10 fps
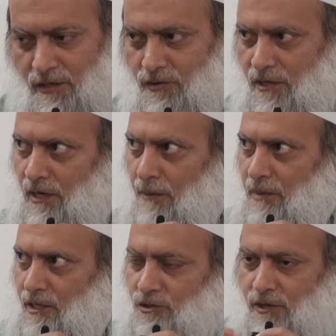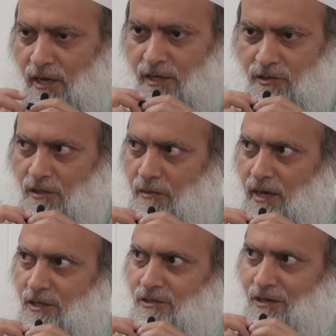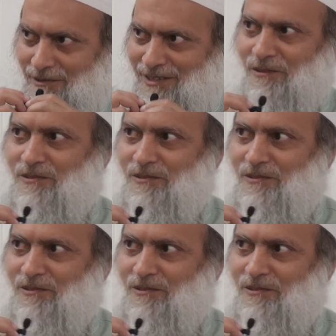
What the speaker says: then you did not place your hands on the black stone.